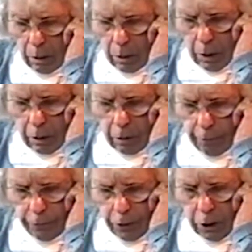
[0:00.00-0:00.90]
kind
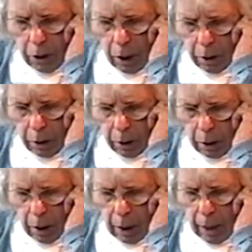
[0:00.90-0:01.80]
of
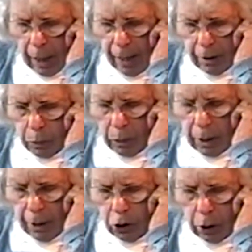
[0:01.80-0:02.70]
subtle
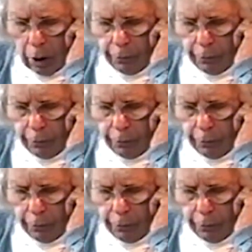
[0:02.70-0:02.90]
explanation